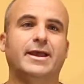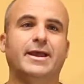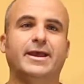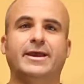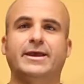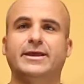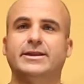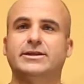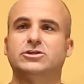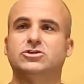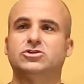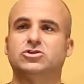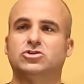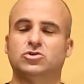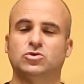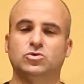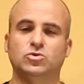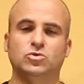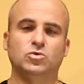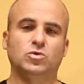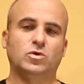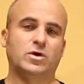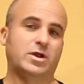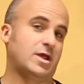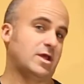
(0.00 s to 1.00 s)
and
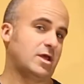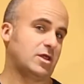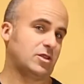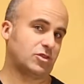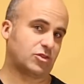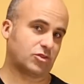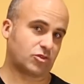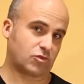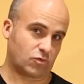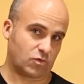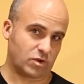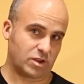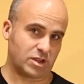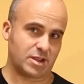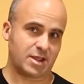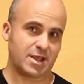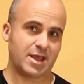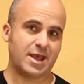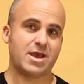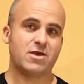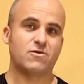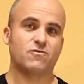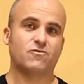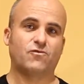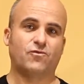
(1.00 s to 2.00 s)
2 and 3
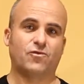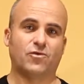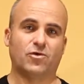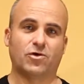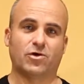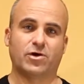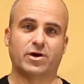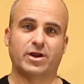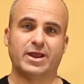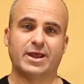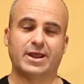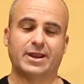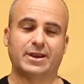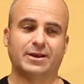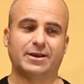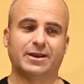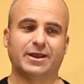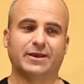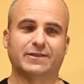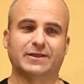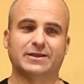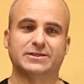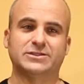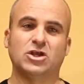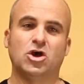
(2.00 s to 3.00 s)
and 4 and
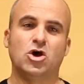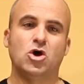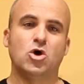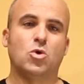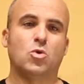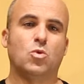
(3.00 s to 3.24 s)
like this.